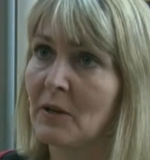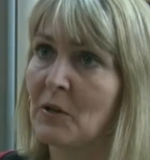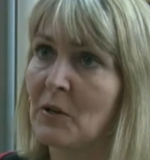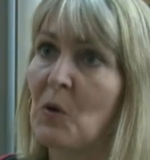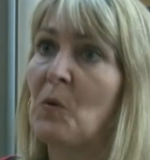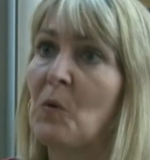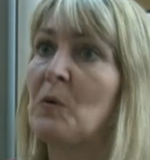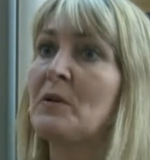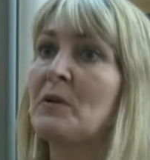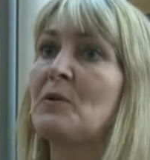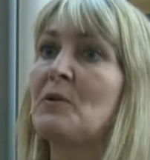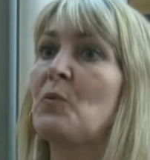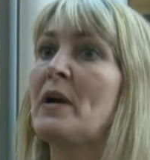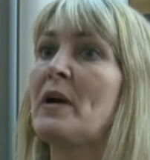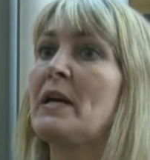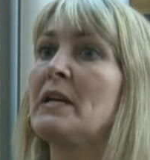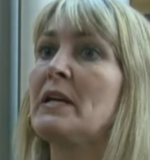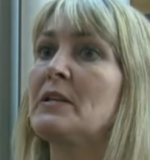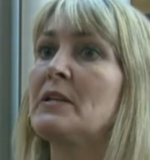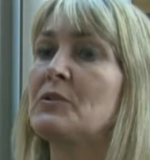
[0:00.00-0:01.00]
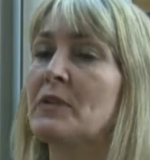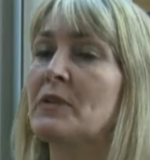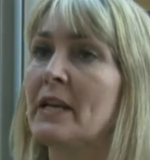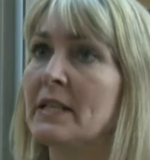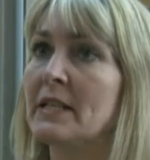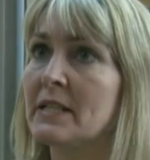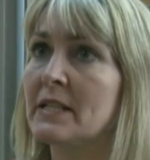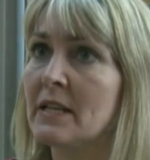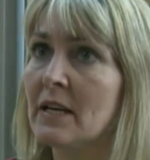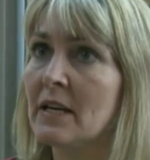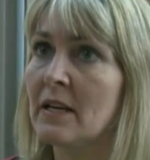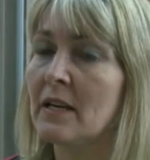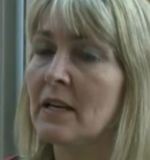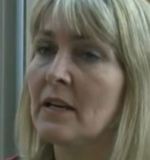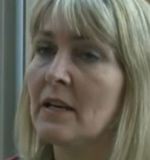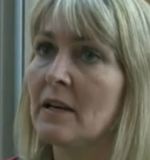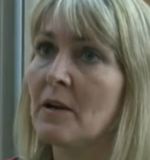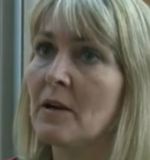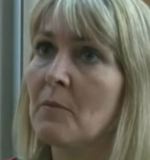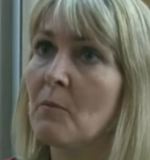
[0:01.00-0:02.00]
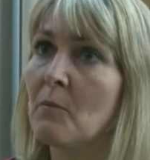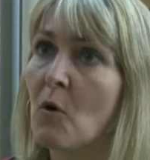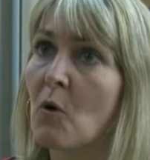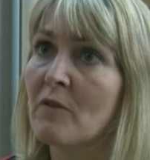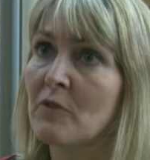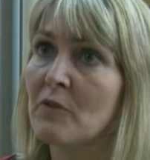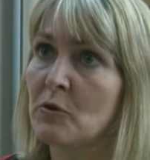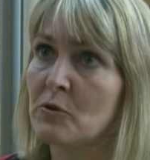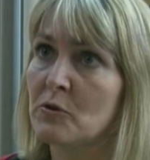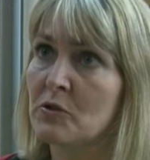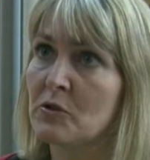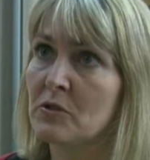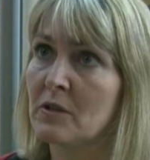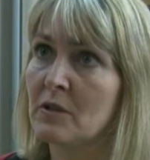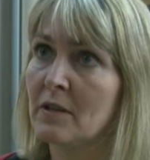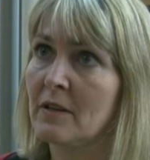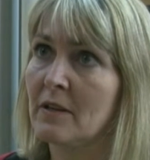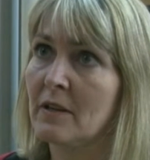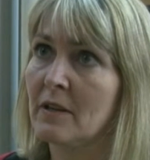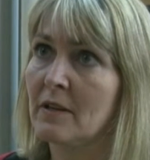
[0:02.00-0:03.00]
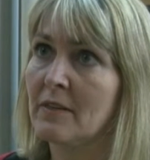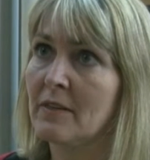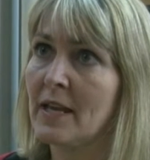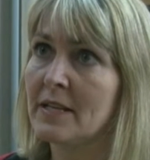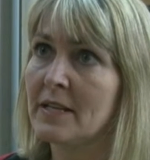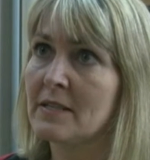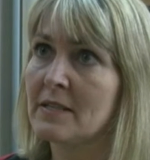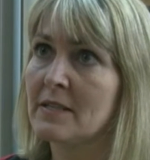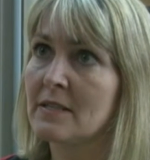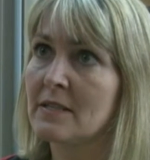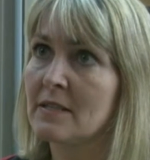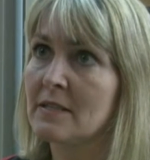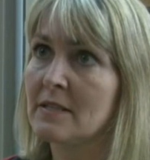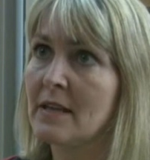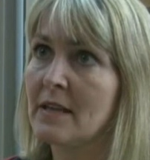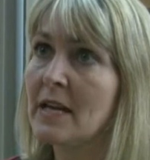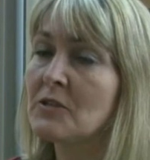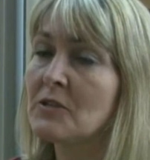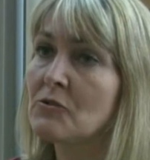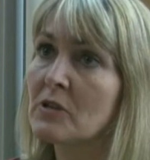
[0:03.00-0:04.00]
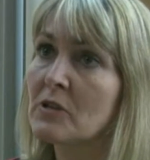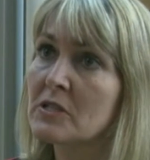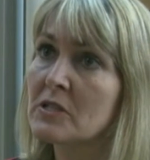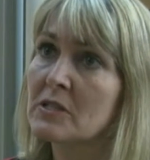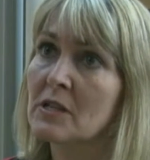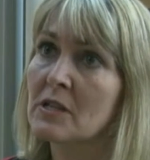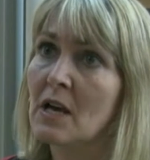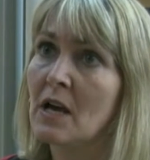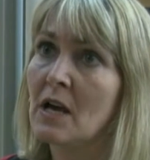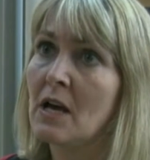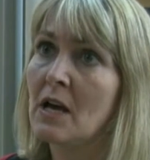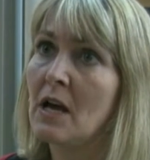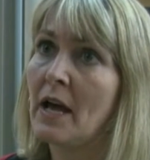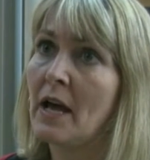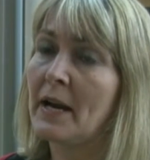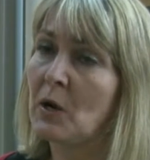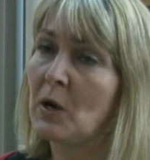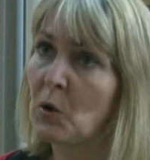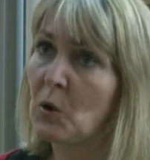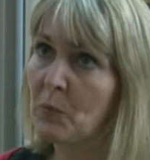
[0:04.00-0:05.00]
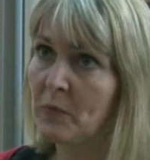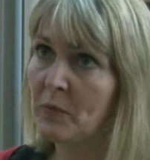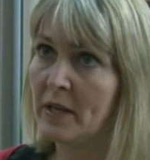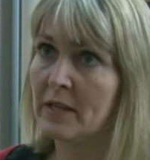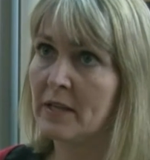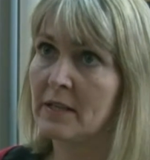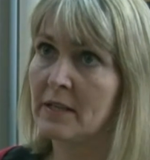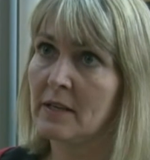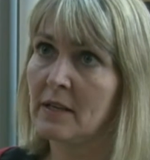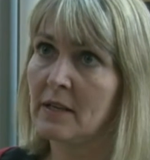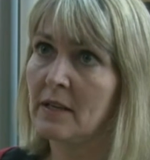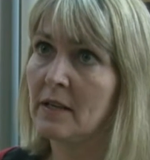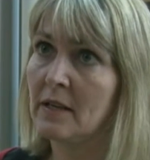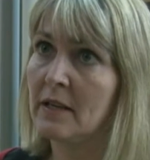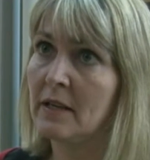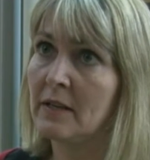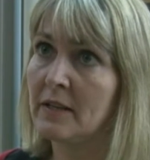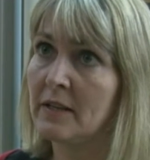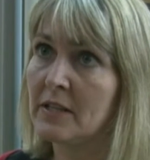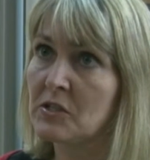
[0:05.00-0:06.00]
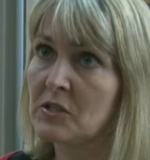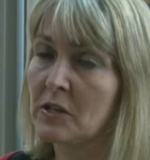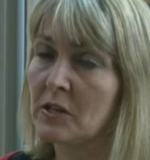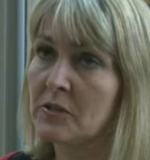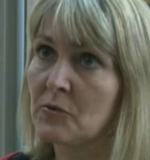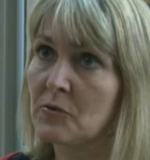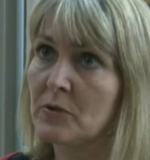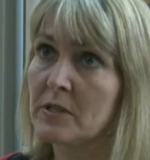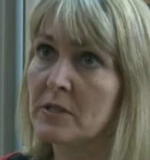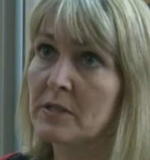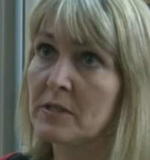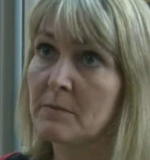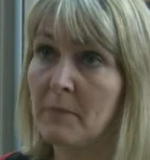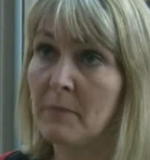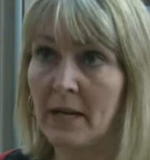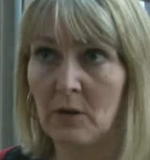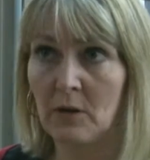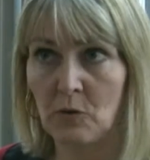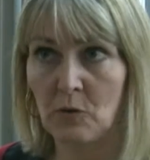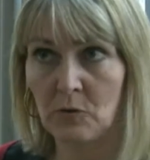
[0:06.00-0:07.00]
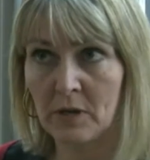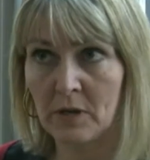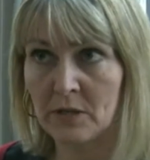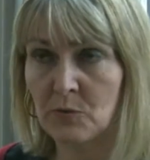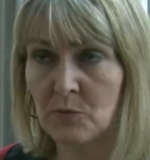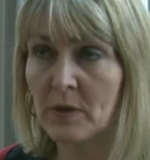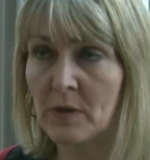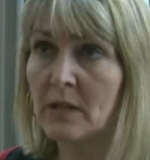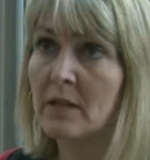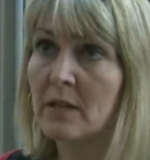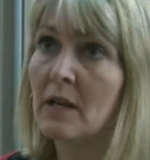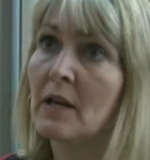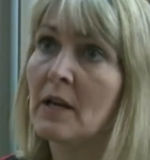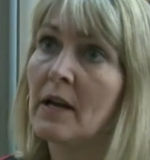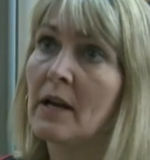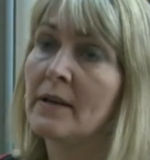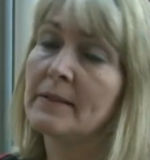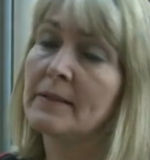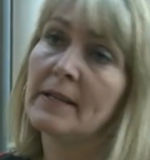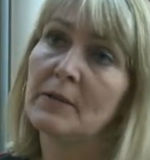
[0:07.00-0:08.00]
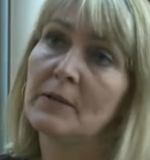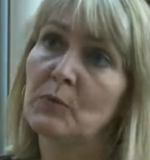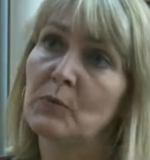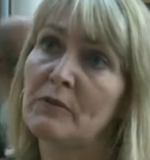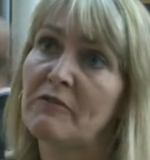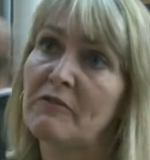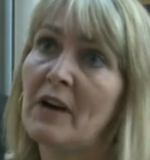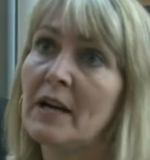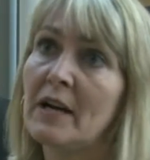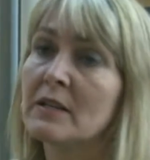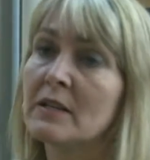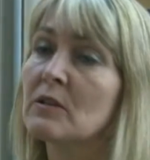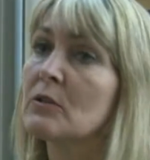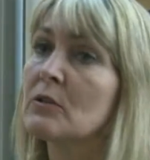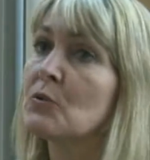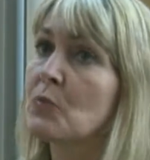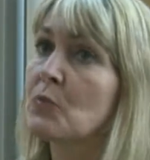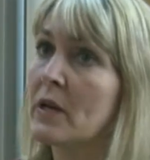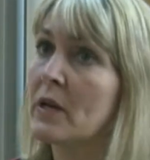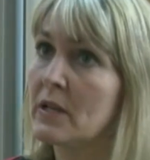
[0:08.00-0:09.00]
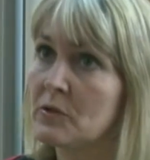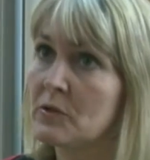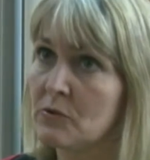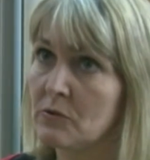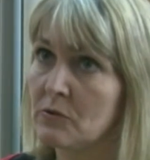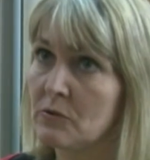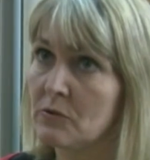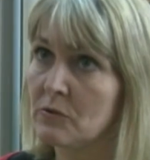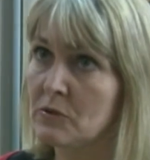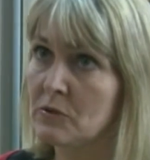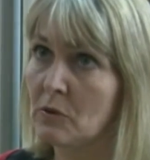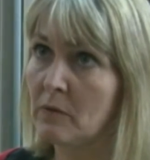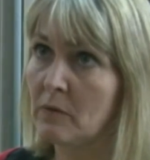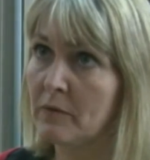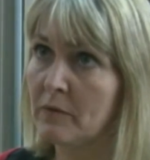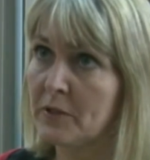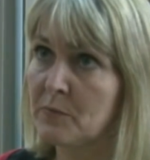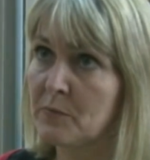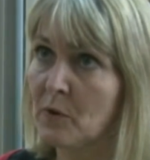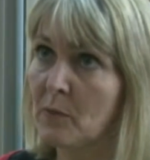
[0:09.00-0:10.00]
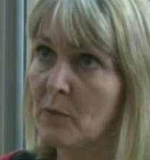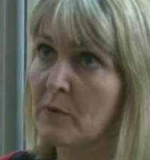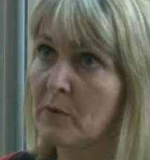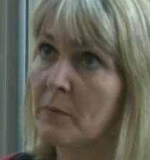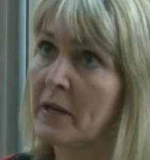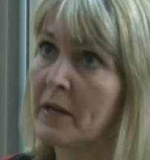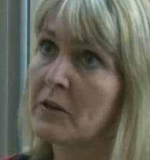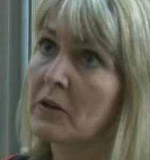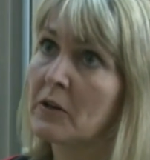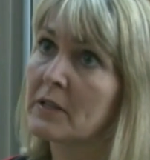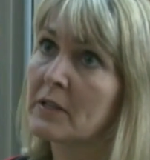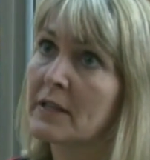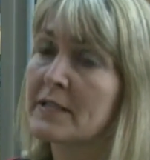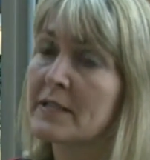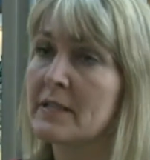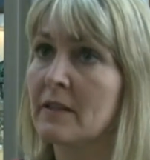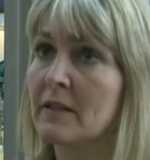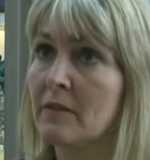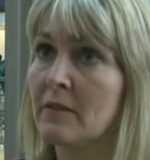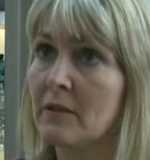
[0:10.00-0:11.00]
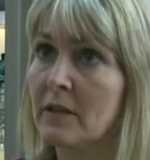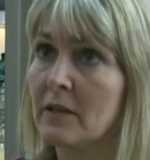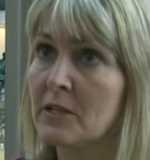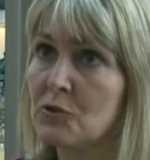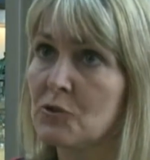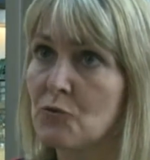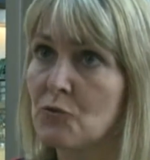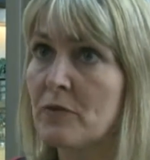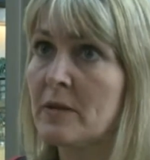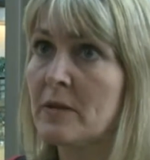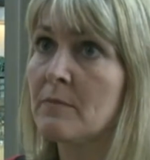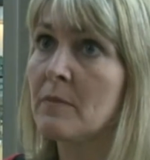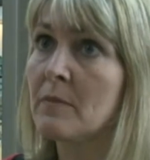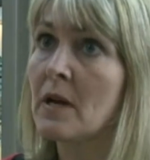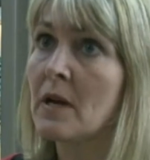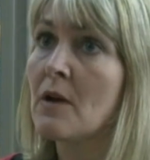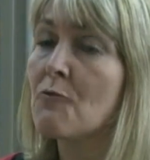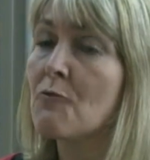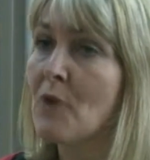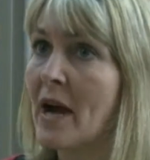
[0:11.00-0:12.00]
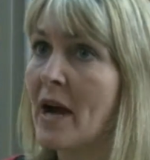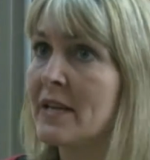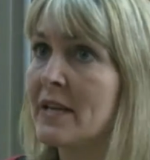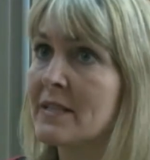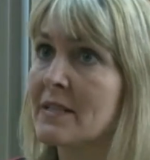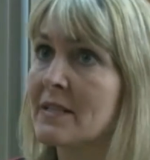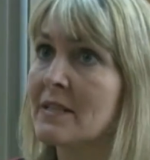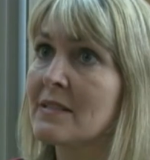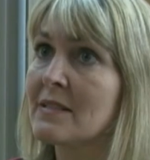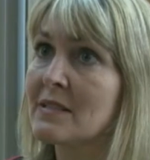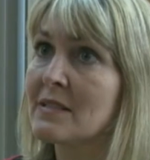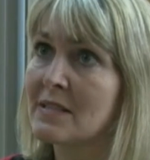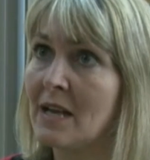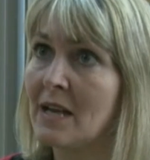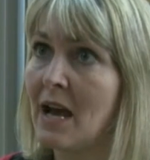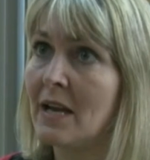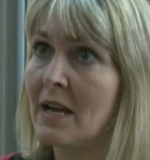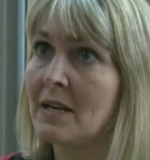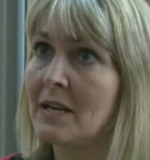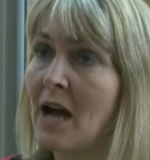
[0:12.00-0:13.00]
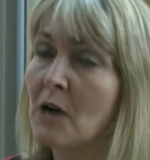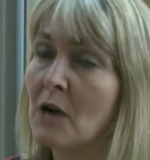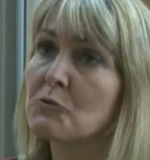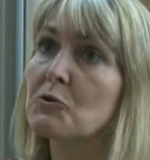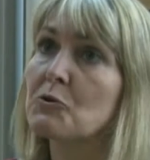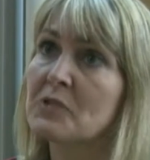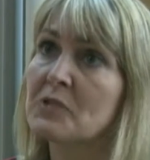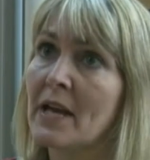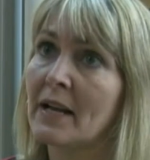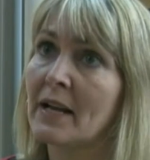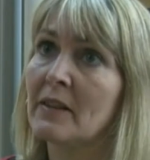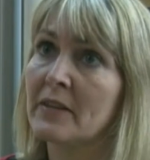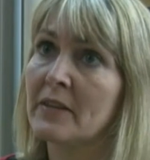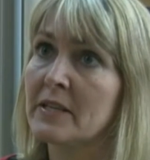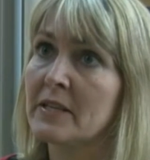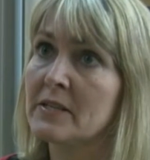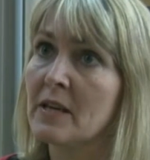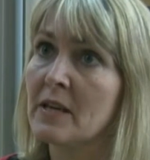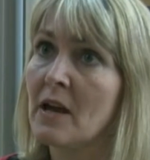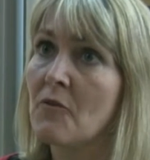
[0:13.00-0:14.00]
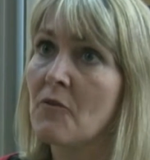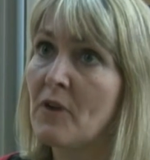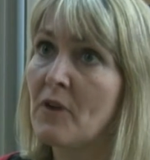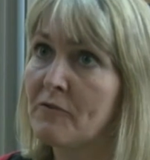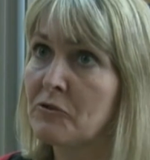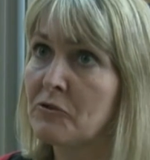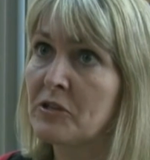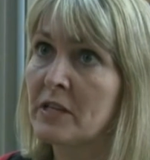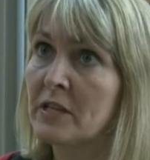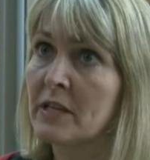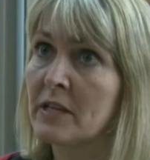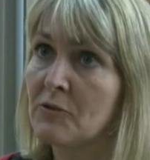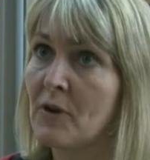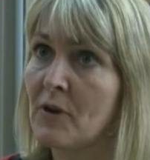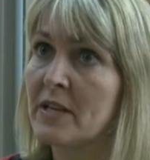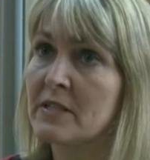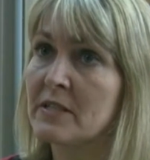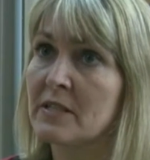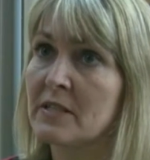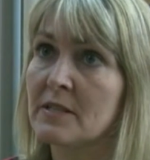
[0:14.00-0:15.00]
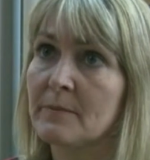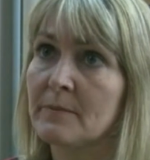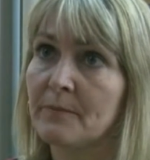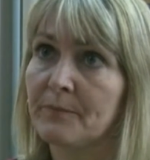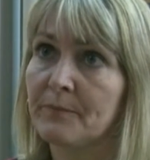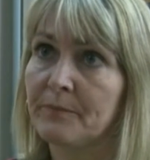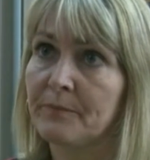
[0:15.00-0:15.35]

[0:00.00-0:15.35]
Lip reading: golden way to get more votes. That's dangerous. And I hope that in these countries, my own as well, that we find a good way to solve this problem and not letting the extreme right decide how to tackle this refugee crisis.